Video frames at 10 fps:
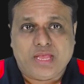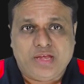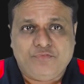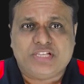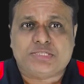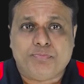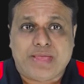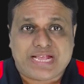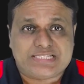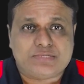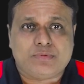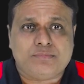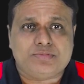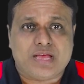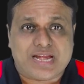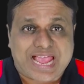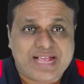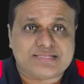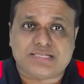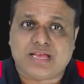in which maximum
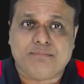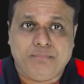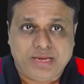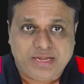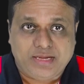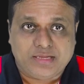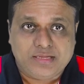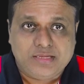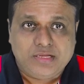ranks are made.